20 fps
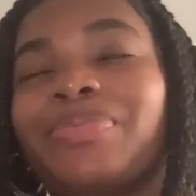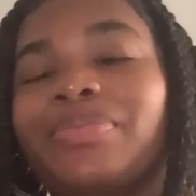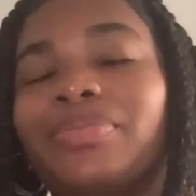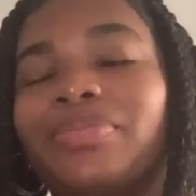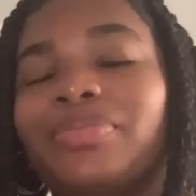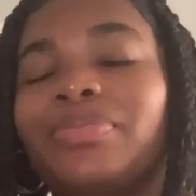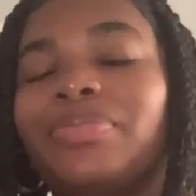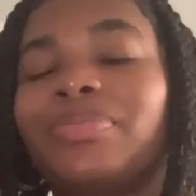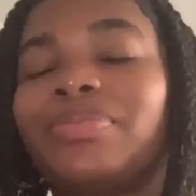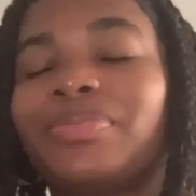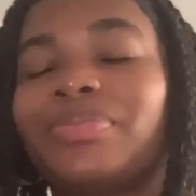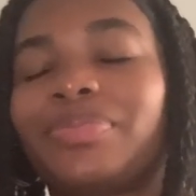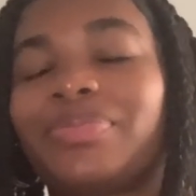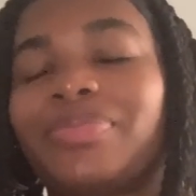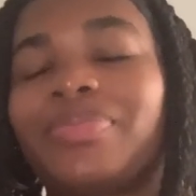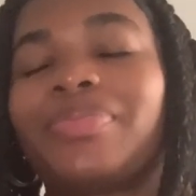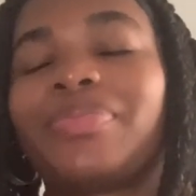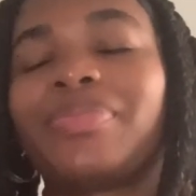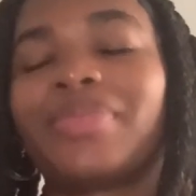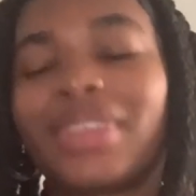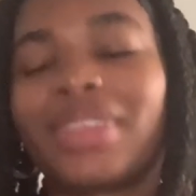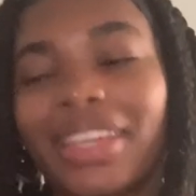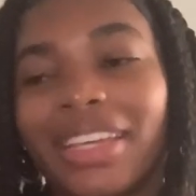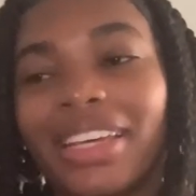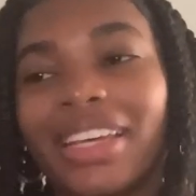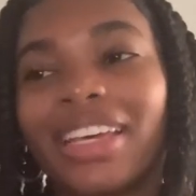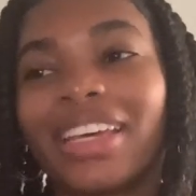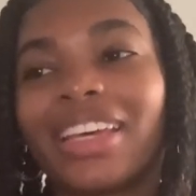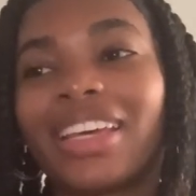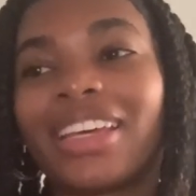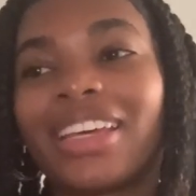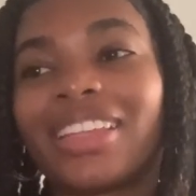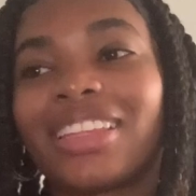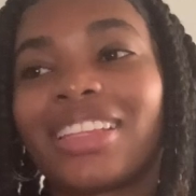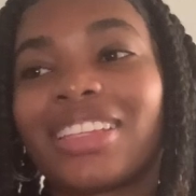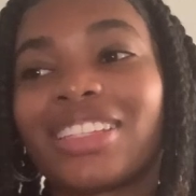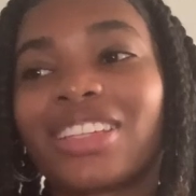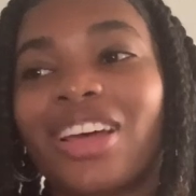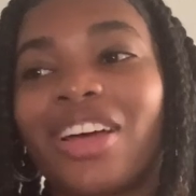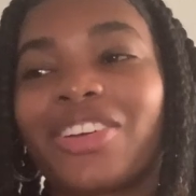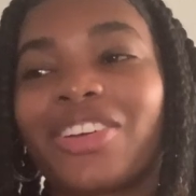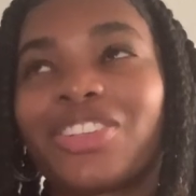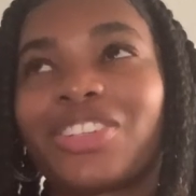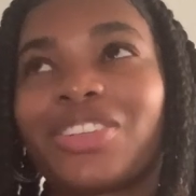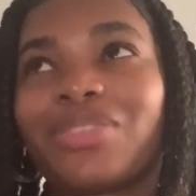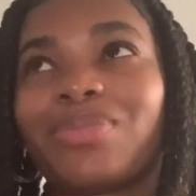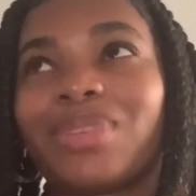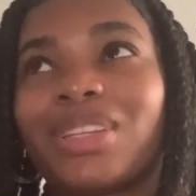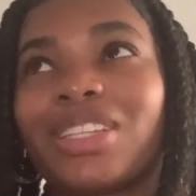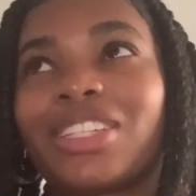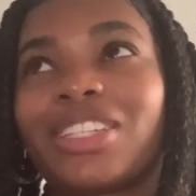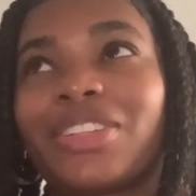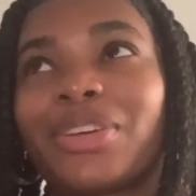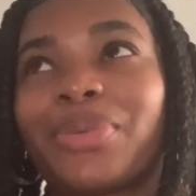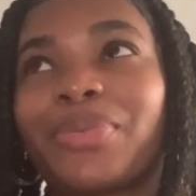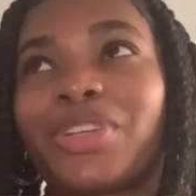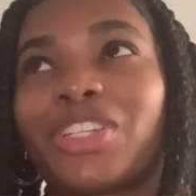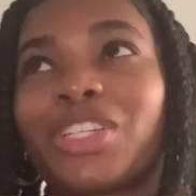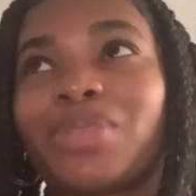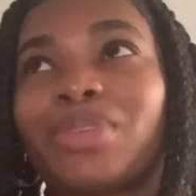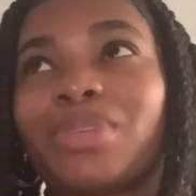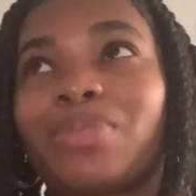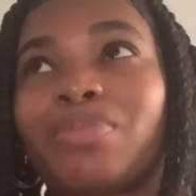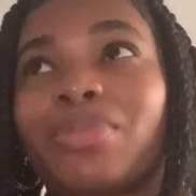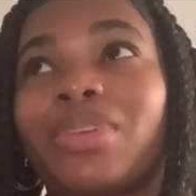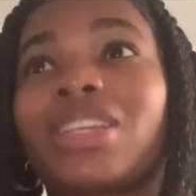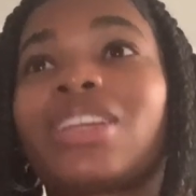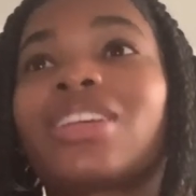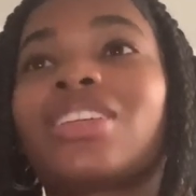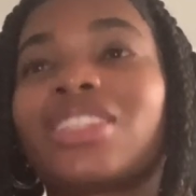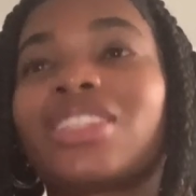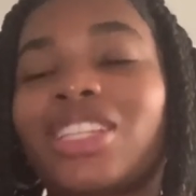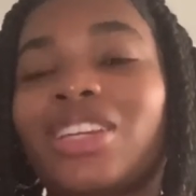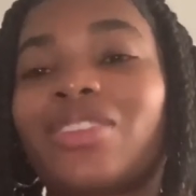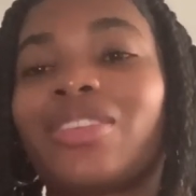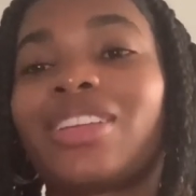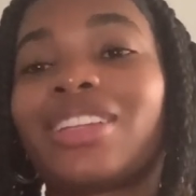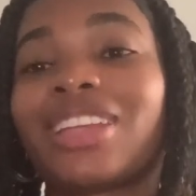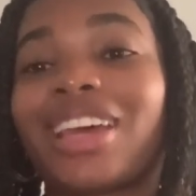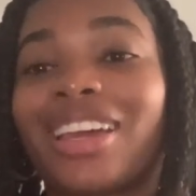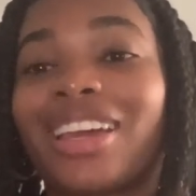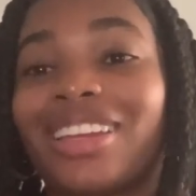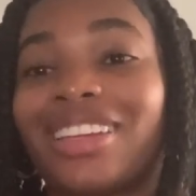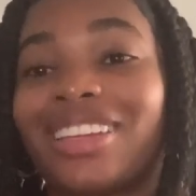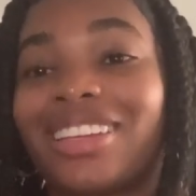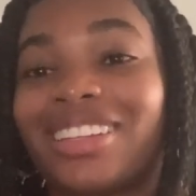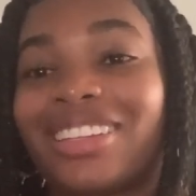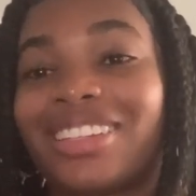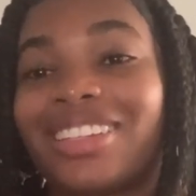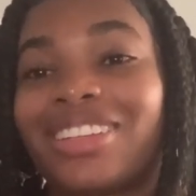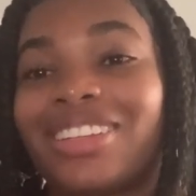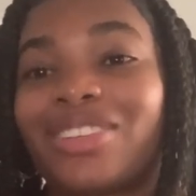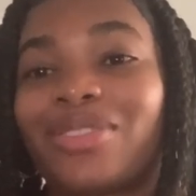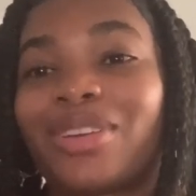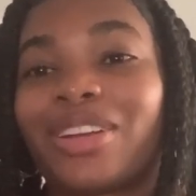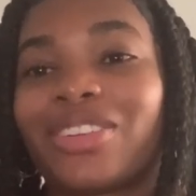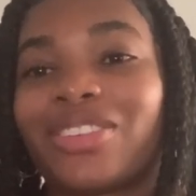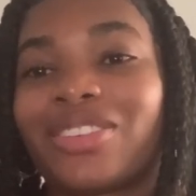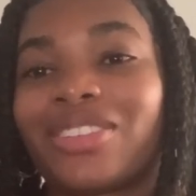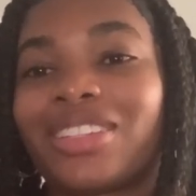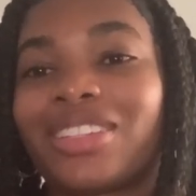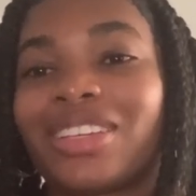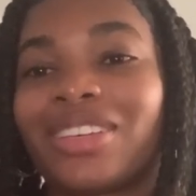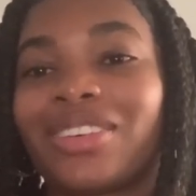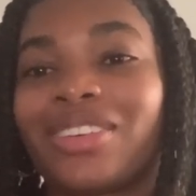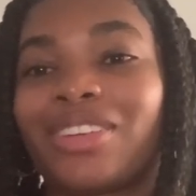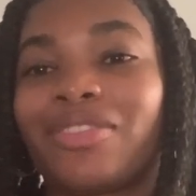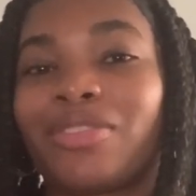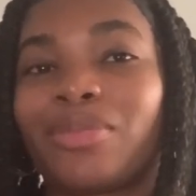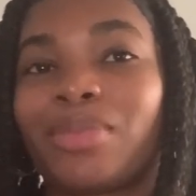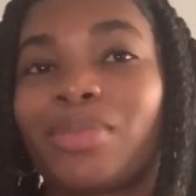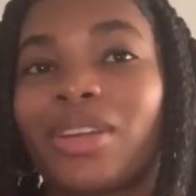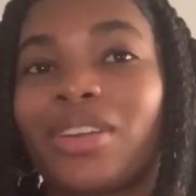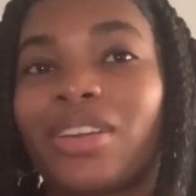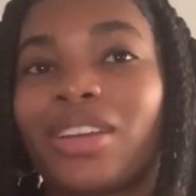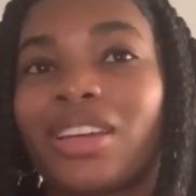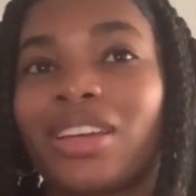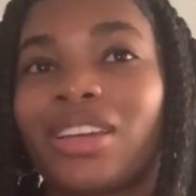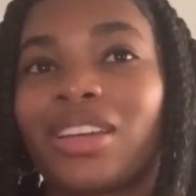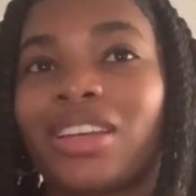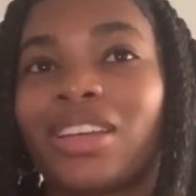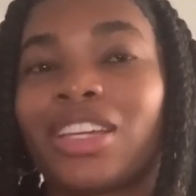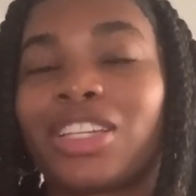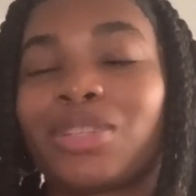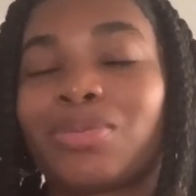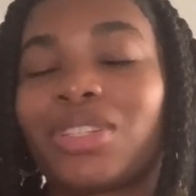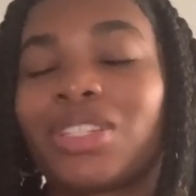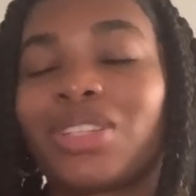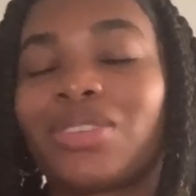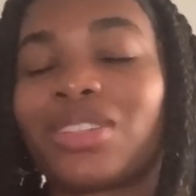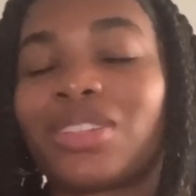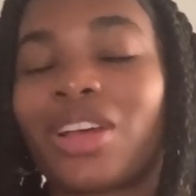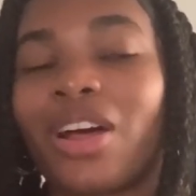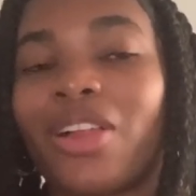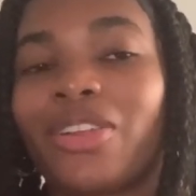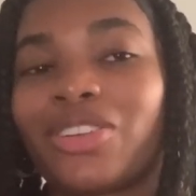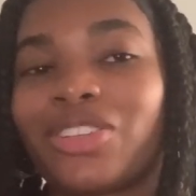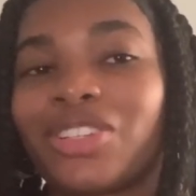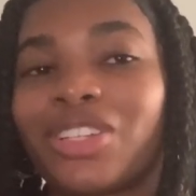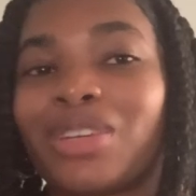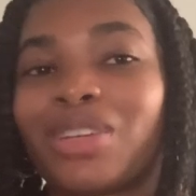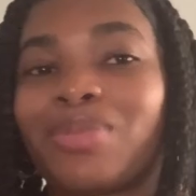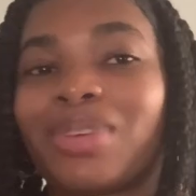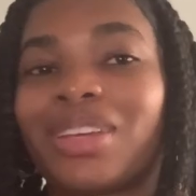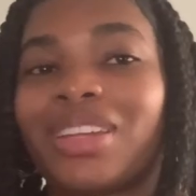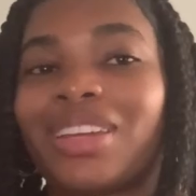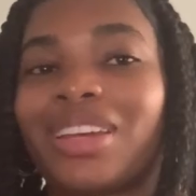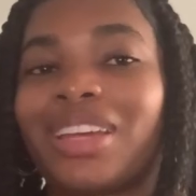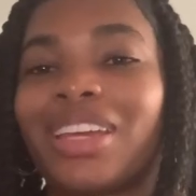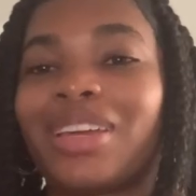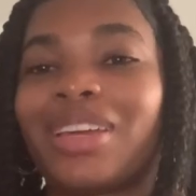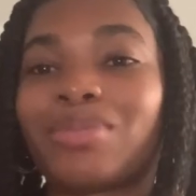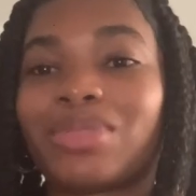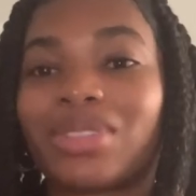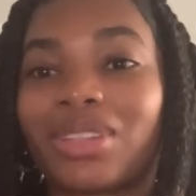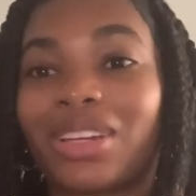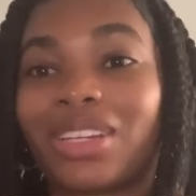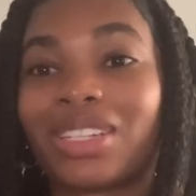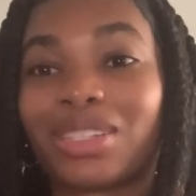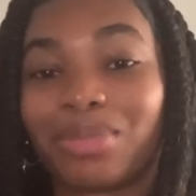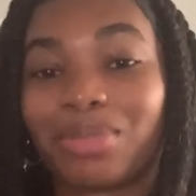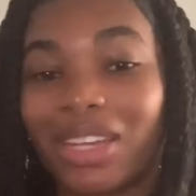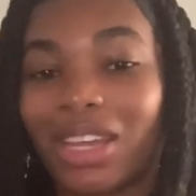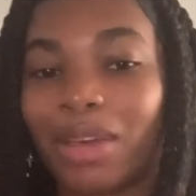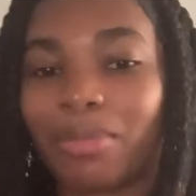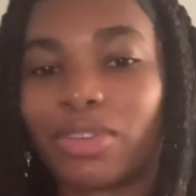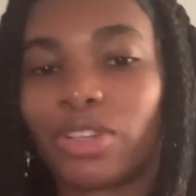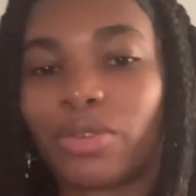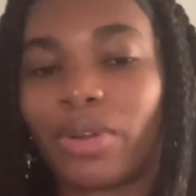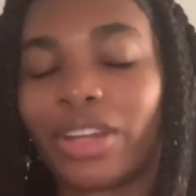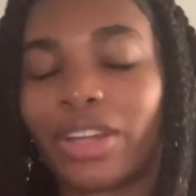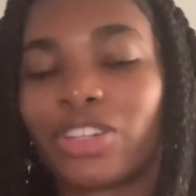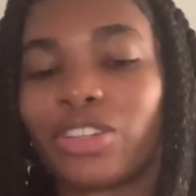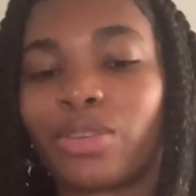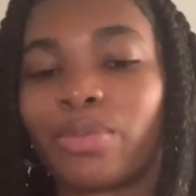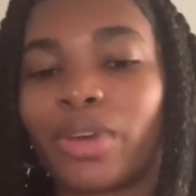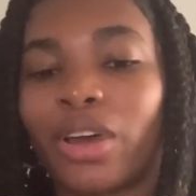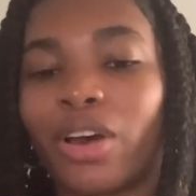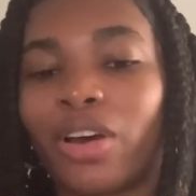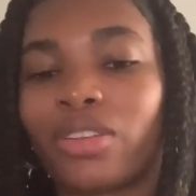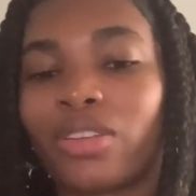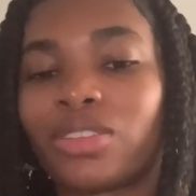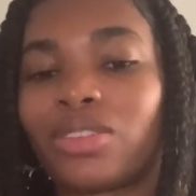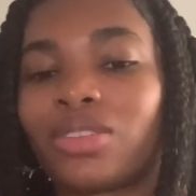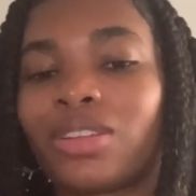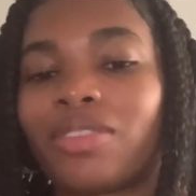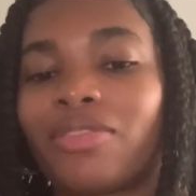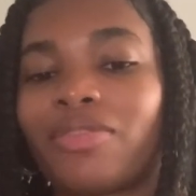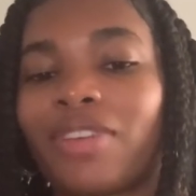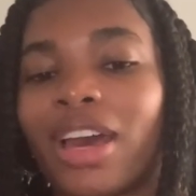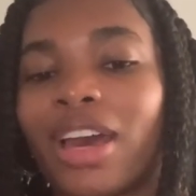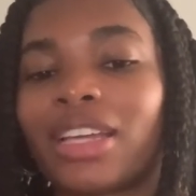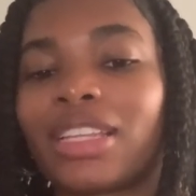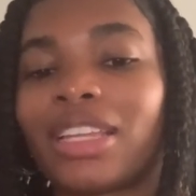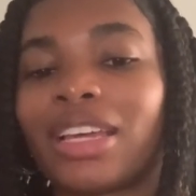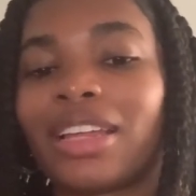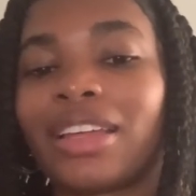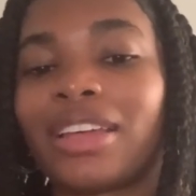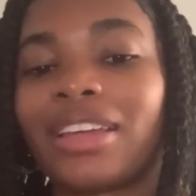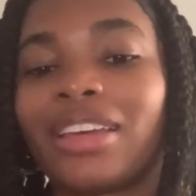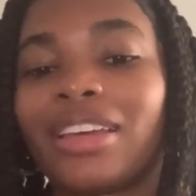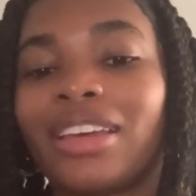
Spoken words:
this scholarship means so much to me, considering that it is the Directors Guild of America HBCU Scholarship, and I am studying to become a director, but also the fact that